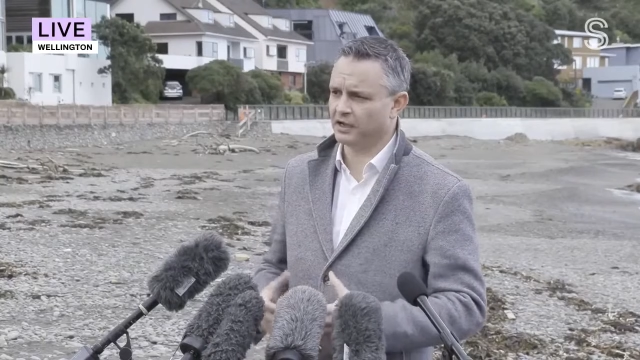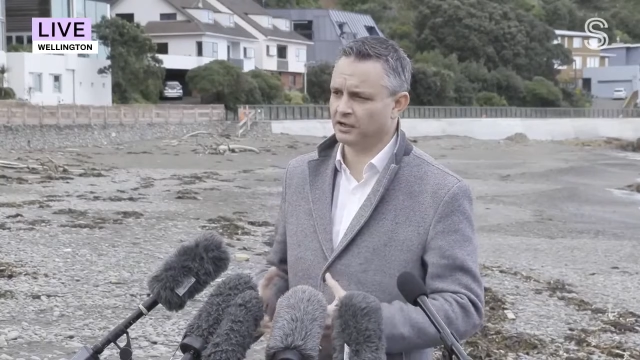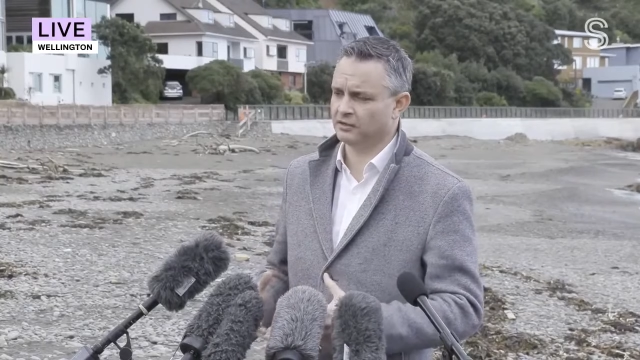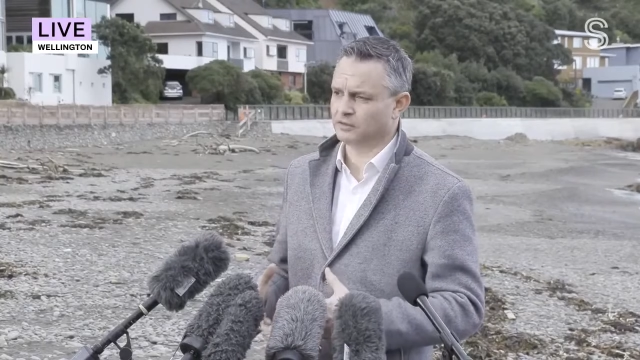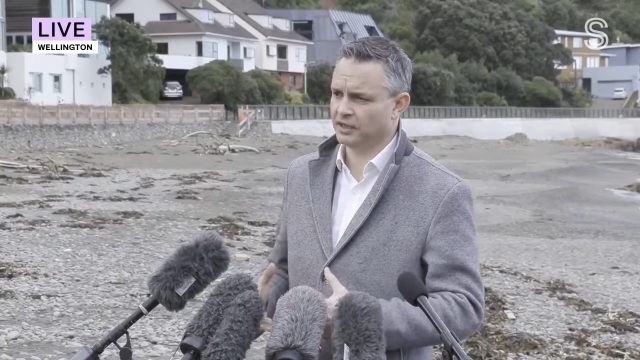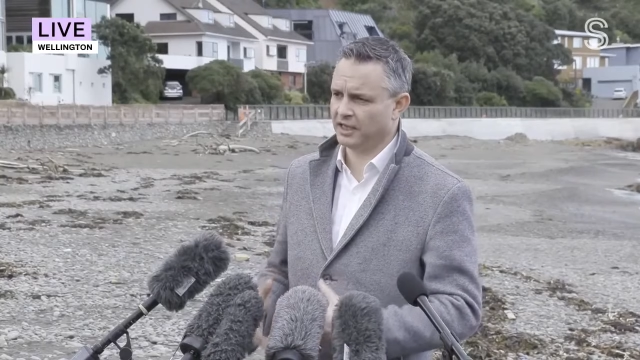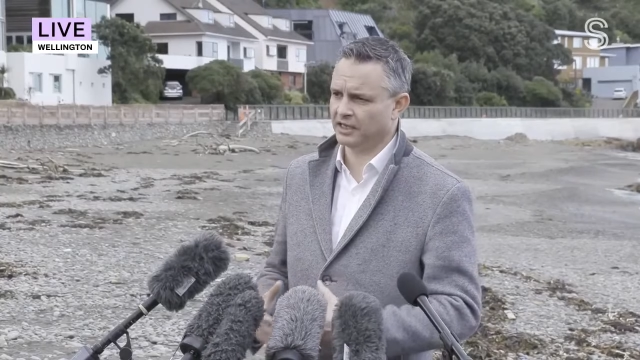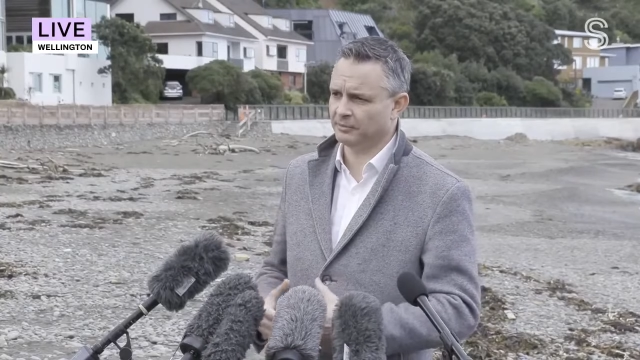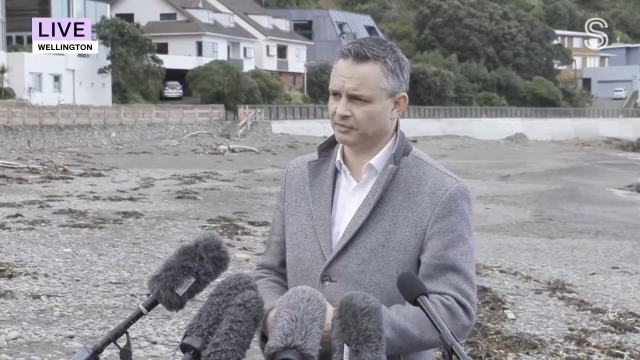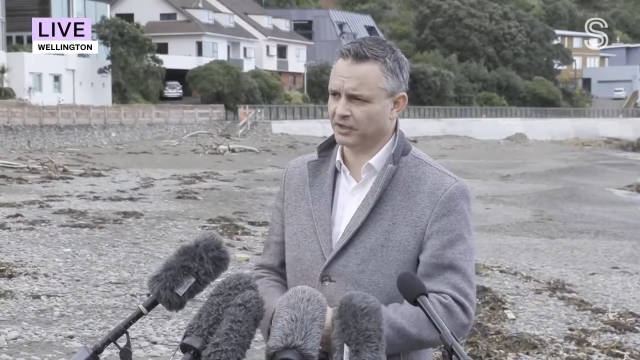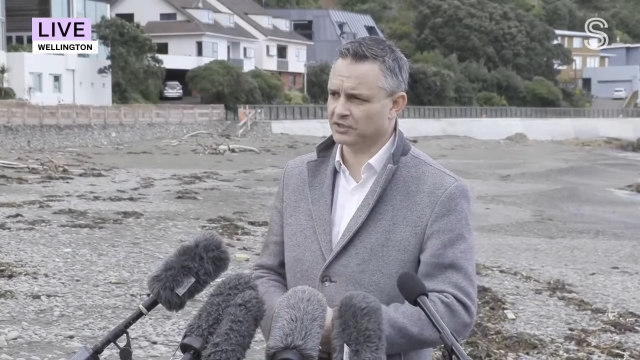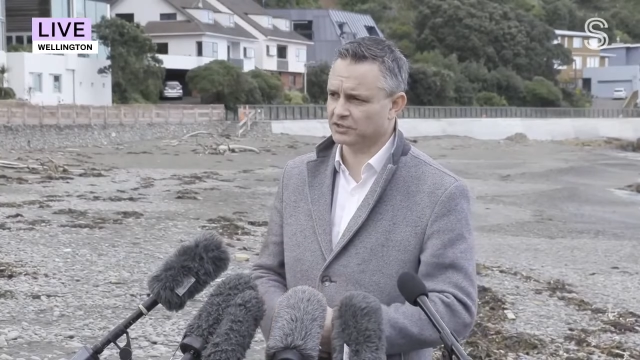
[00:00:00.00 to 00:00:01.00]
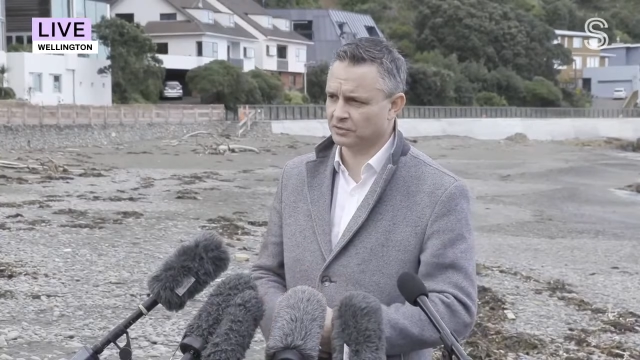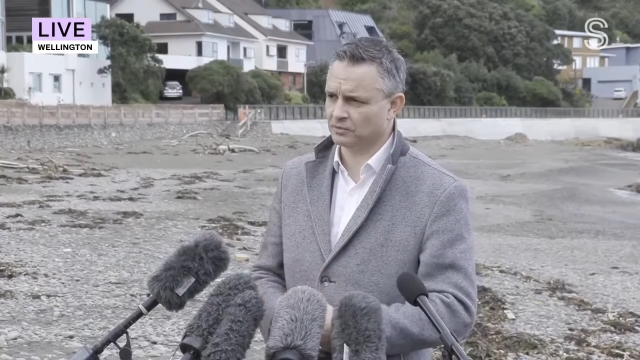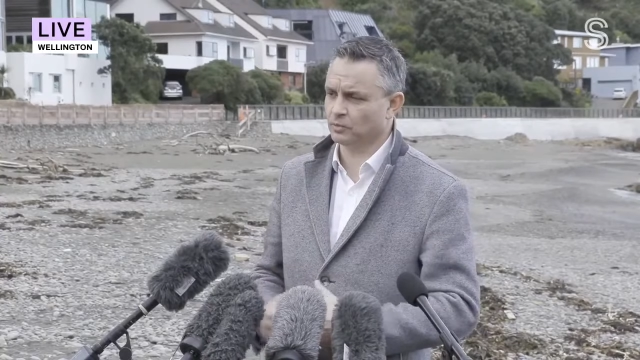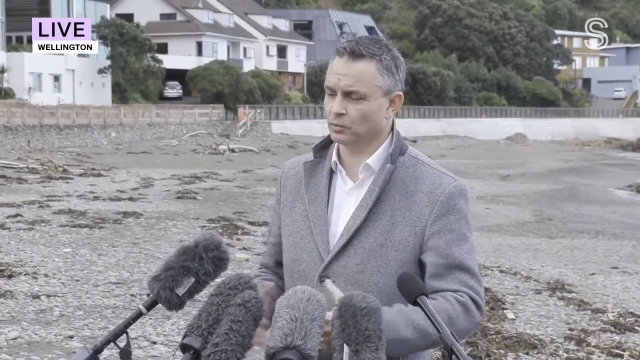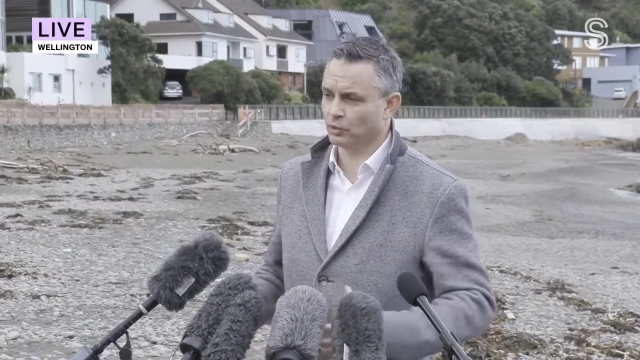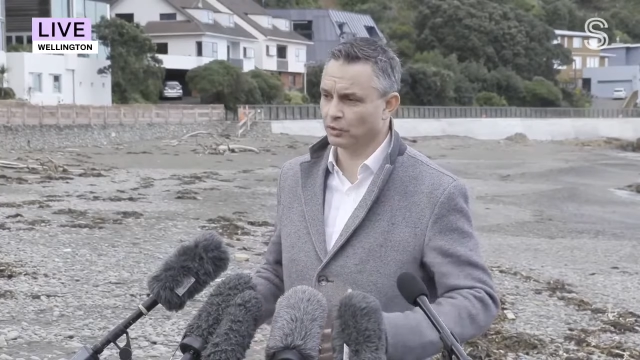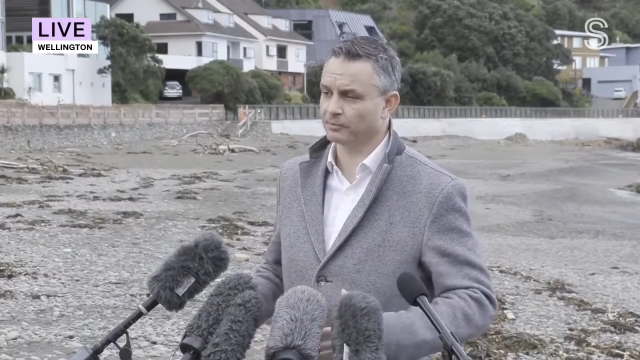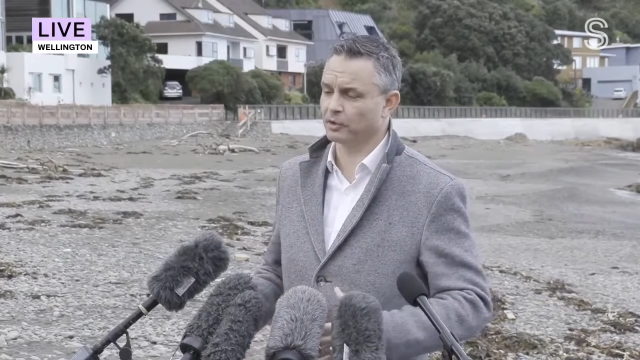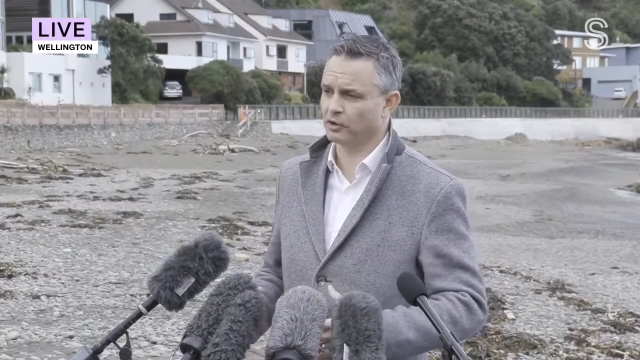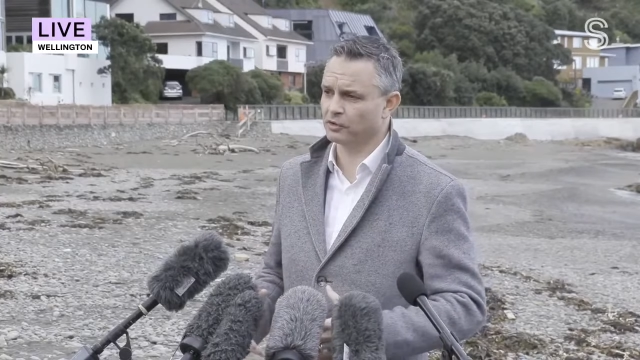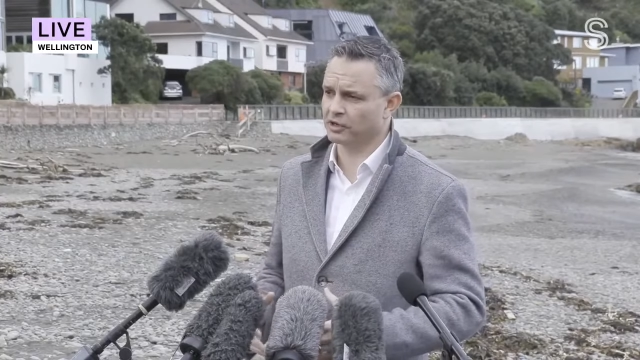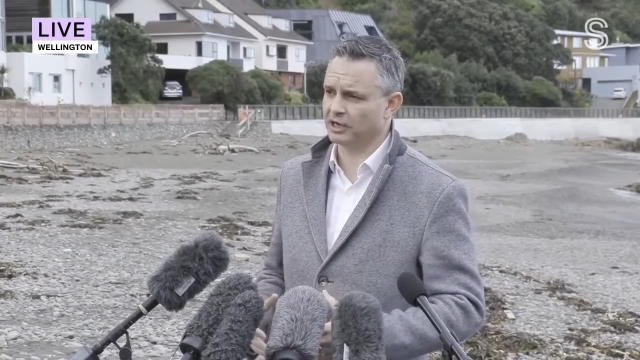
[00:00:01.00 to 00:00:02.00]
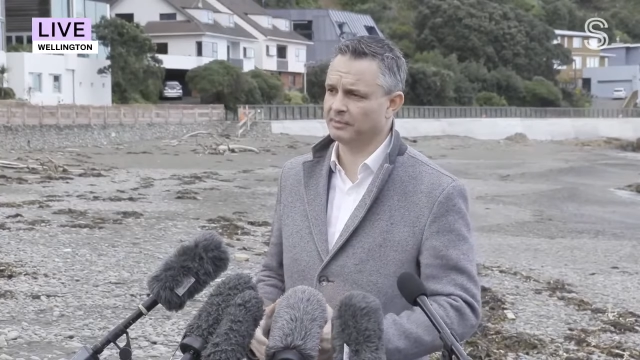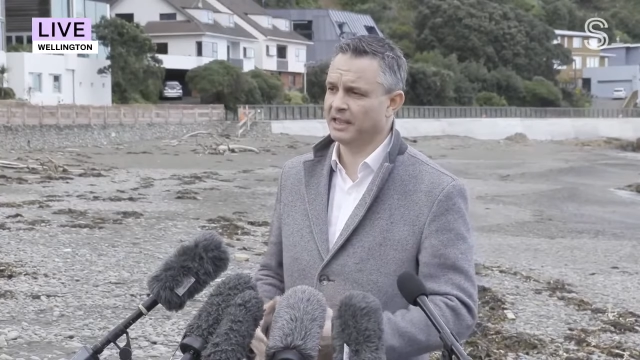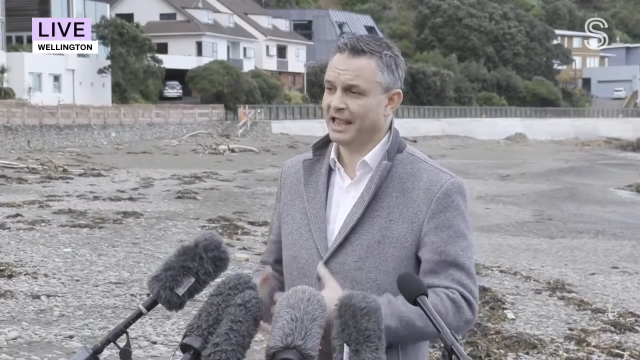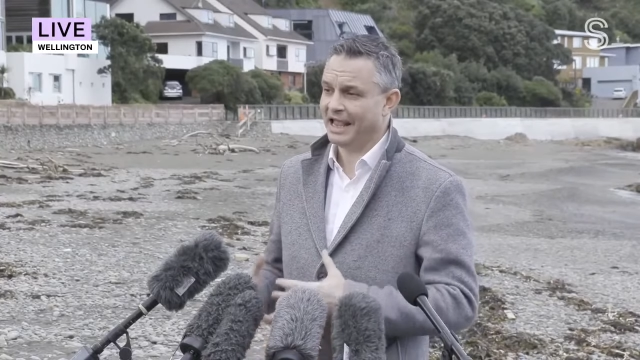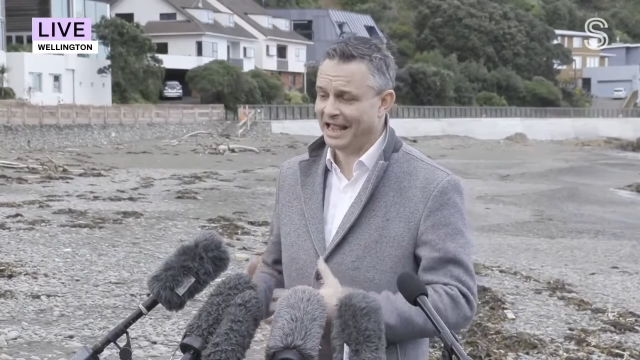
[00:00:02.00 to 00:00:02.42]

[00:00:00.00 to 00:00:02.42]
our adaptation work program